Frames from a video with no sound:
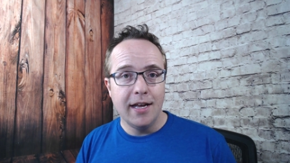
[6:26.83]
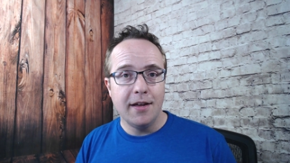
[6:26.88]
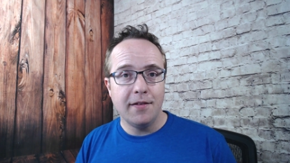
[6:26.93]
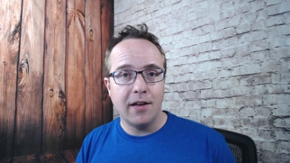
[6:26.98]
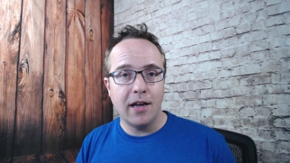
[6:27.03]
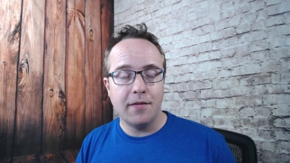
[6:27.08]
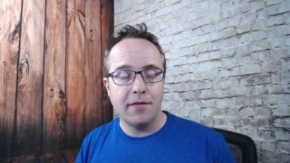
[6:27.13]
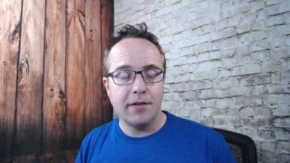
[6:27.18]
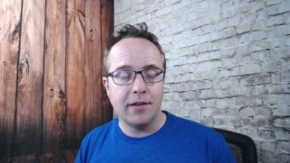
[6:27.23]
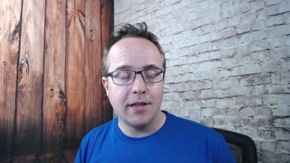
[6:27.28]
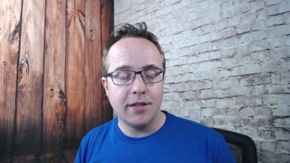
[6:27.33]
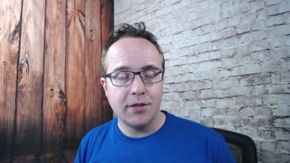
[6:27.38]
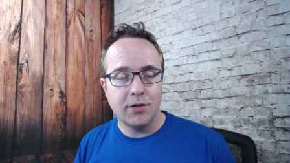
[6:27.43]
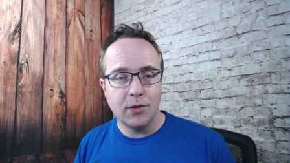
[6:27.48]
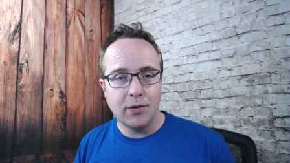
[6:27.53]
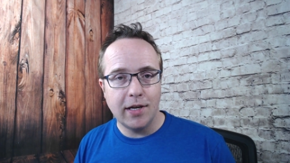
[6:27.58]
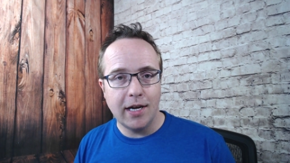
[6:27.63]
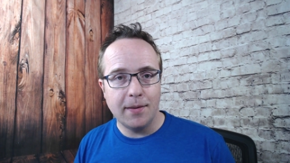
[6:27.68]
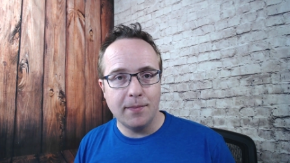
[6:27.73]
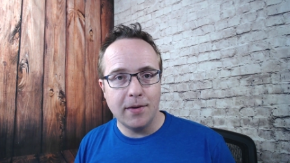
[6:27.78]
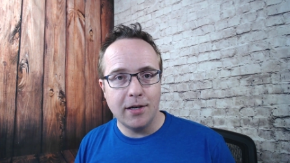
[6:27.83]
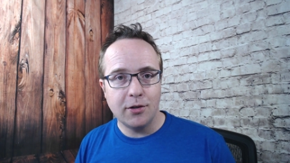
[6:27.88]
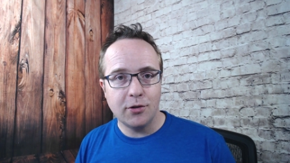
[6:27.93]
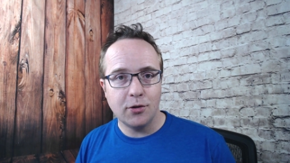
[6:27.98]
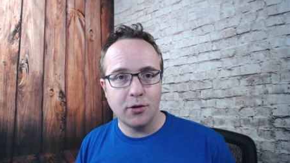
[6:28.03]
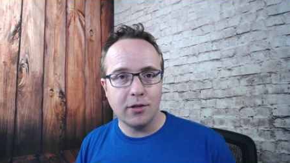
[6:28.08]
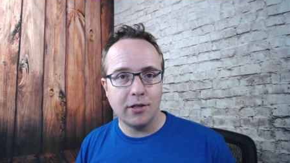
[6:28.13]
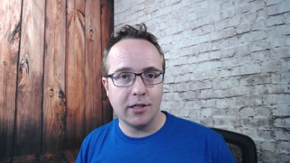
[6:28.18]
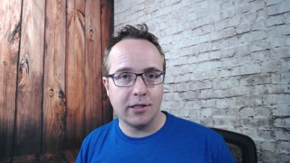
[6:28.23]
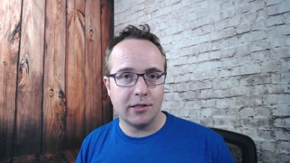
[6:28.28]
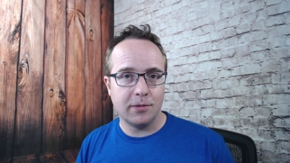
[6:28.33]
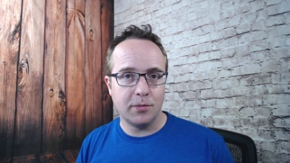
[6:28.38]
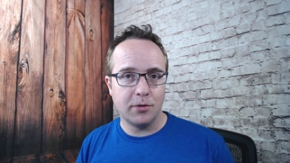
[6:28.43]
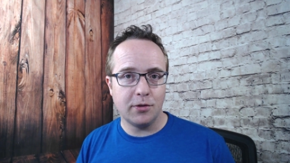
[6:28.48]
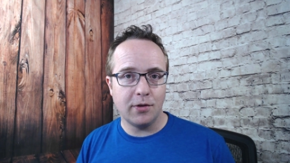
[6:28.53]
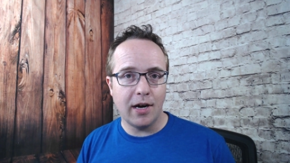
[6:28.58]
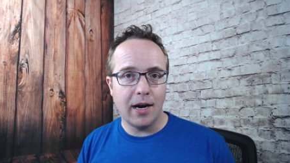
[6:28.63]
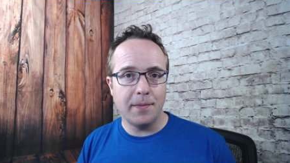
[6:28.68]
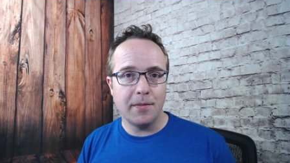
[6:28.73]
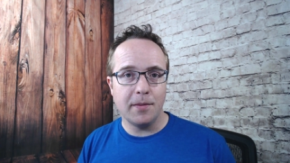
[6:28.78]
If you haven't done so yet, make sure you click
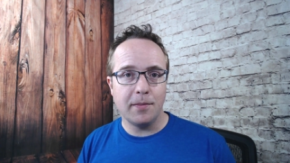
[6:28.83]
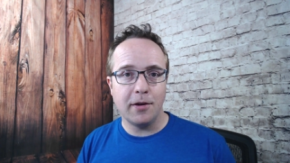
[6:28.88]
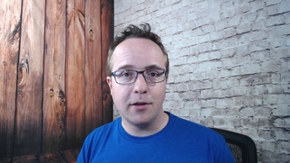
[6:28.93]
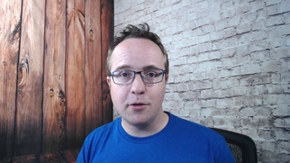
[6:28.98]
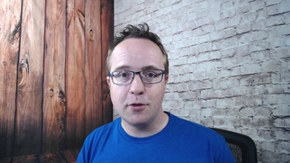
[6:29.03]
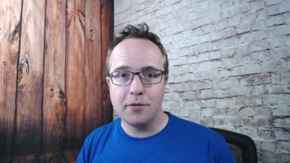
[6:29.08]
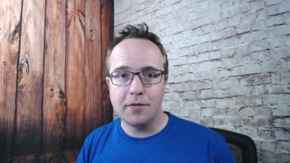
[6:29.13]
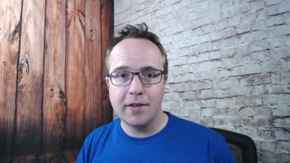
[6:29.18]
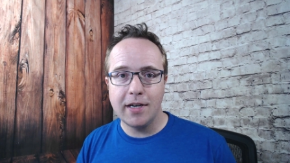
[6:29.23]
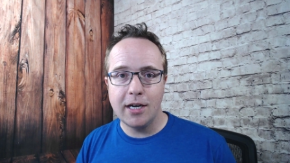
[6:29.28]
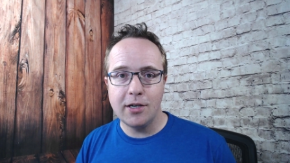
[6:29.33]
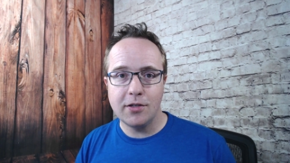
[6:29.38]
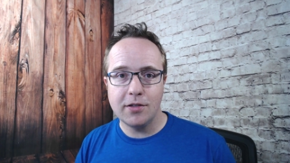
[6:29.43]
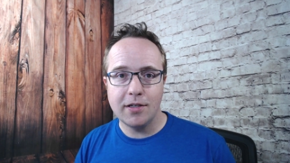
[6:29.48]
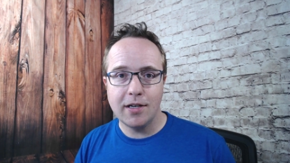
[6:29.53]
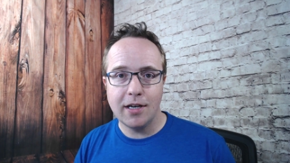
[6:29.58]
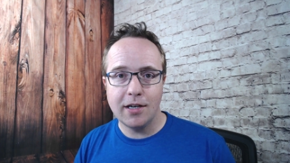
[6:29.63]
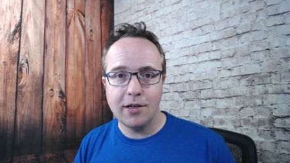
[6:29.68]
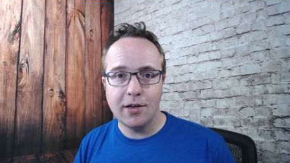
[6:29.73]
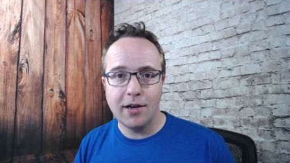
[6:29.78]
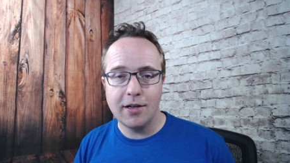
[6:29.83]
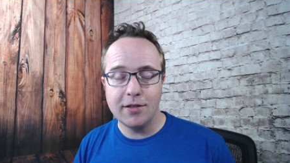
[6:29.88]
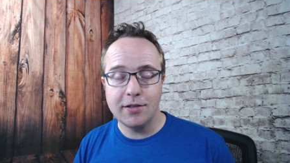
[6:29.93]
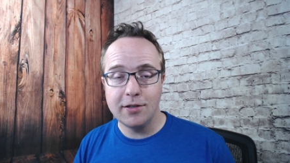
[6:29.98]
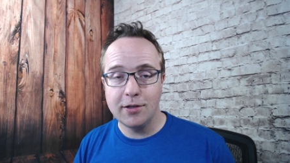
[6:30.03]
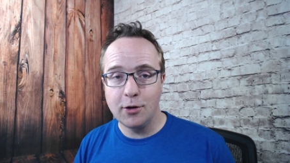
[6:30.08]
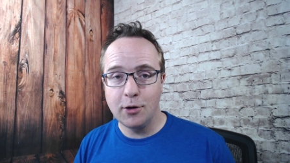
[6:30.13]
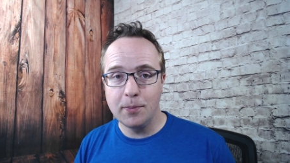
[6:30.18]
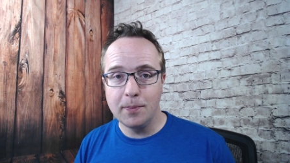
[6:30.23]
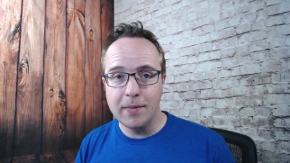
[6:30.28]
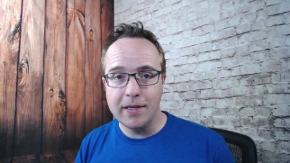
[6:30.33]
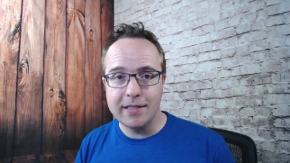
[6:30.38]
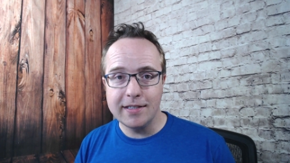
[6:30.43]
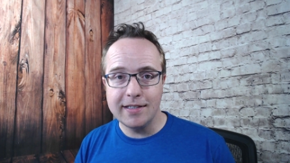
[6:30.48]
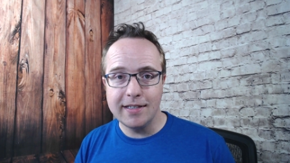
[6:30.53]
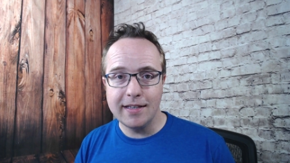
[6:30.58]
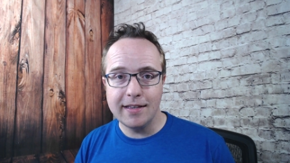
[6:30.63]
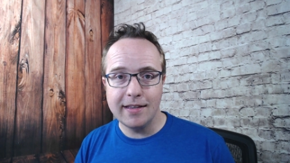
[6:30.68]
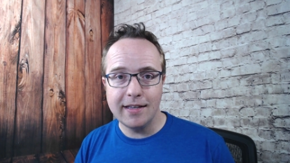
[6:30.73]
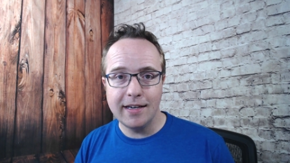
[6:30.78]
subscribe and the bell notification icon so you don't
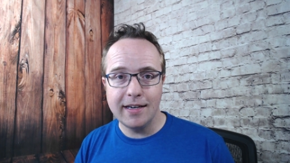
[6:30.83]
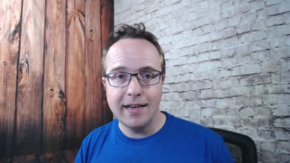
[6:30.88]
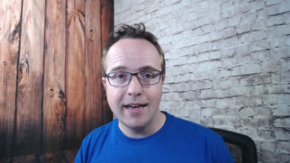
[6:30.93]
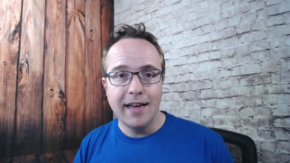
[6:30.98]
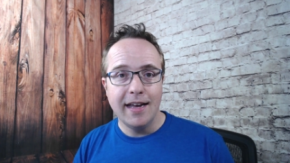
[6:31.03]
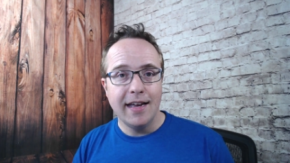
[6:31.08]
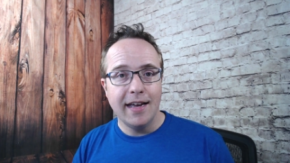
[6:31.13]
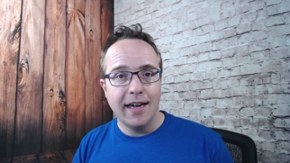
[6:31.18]
miss anything.